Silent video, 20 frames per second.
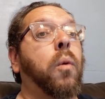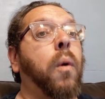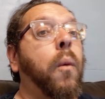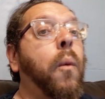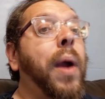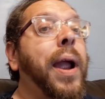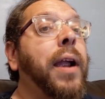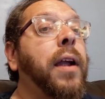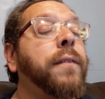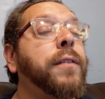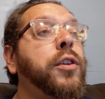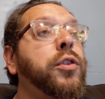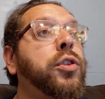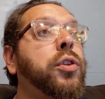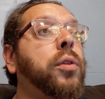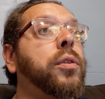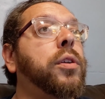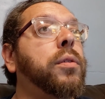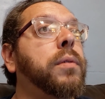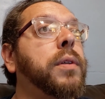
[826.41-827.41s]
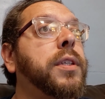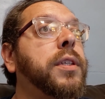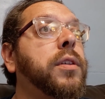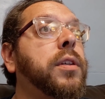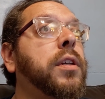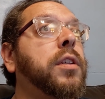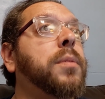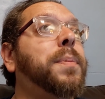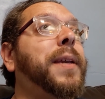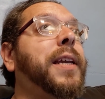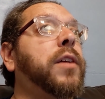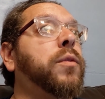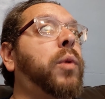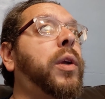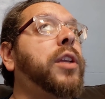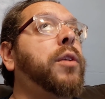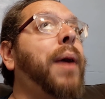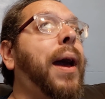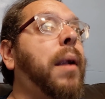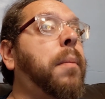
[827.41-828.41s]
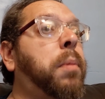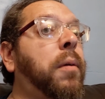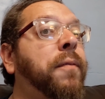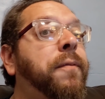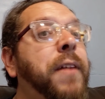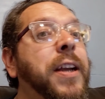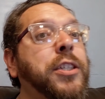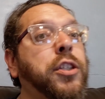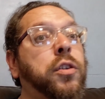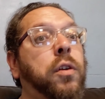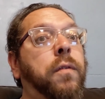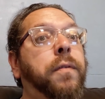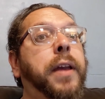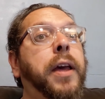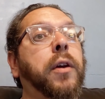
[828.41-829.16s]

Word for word: where have you shown your resilience because when you had a professional